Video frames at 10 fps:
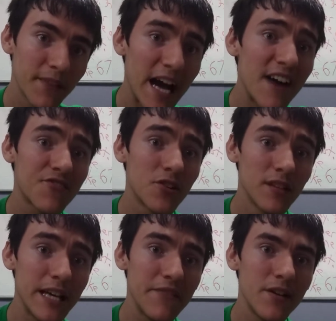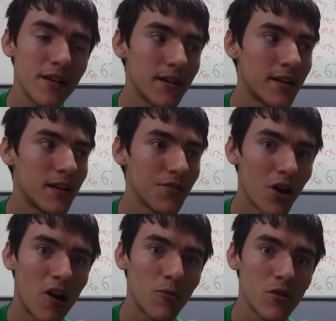after leaving the
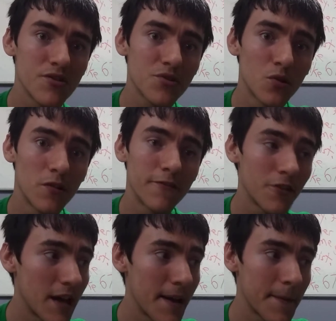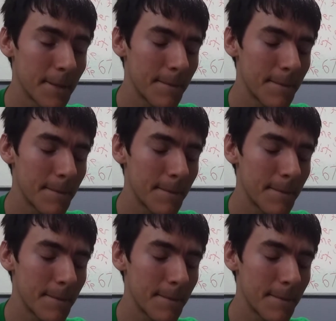hardware store for like